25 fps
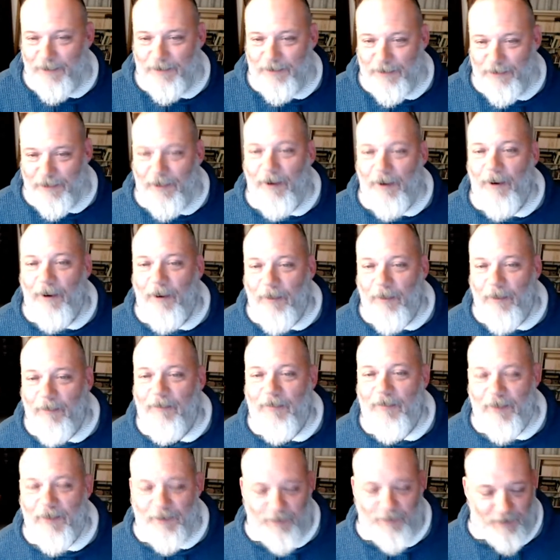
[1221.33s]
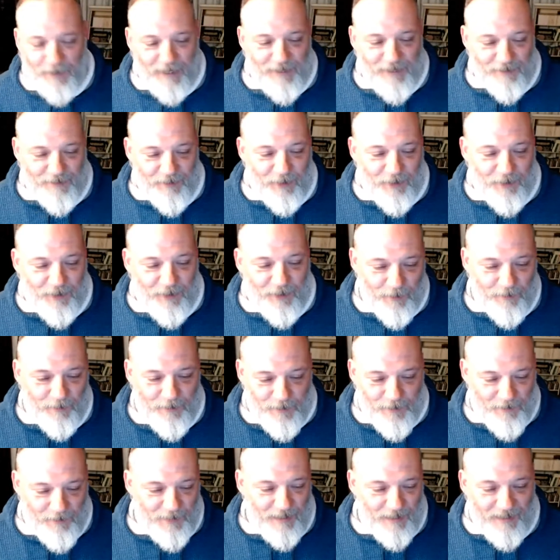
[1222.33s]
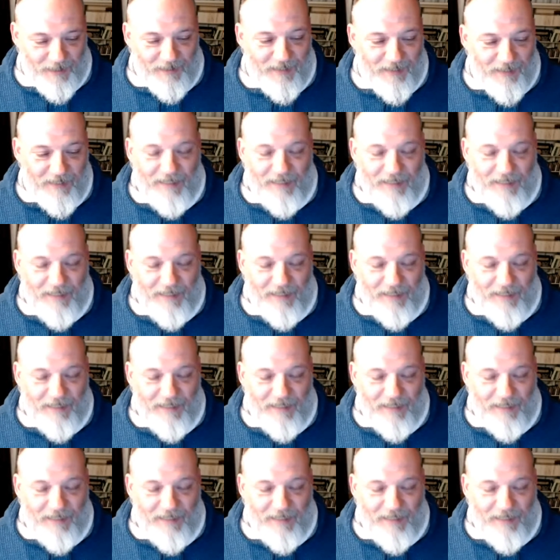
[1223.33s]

of your home, the price of your home to be,